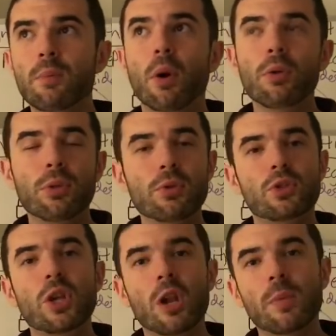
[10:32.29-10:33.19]
Both
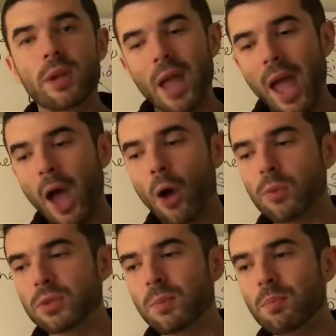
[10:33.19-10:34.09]
those gentlemen
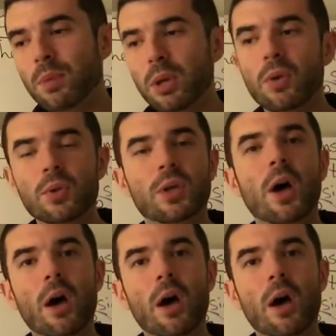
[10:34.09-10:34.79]
helped build